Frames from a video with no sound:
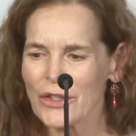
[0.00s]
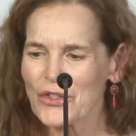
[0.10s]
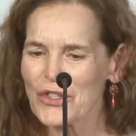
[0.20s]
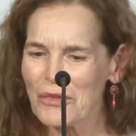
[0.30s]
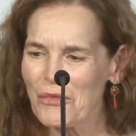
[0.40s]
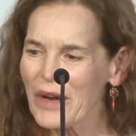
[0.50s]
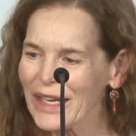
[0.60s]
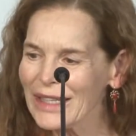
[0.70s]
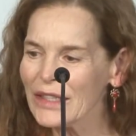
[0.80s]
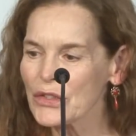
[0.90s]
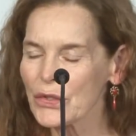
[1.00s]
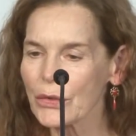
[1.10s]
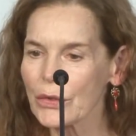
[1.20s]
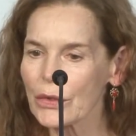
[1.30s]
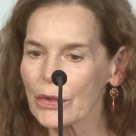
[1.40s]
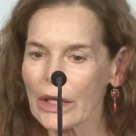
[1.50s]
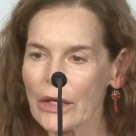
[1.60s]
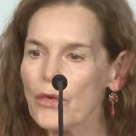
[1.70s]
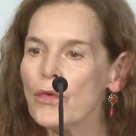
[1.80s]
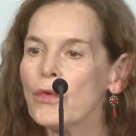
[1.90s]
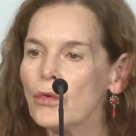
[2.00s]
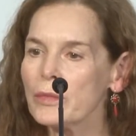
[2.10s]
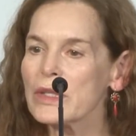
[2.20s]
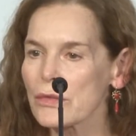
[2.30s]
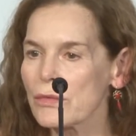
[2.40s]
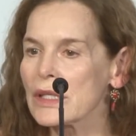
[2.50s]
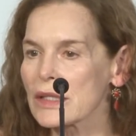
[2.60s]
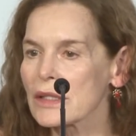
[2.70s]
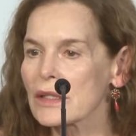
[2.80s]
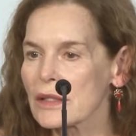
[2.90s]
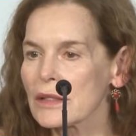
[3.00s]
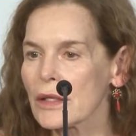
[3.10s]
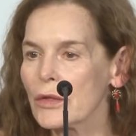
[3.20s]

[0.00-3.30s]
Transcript: She really took enormous risks as a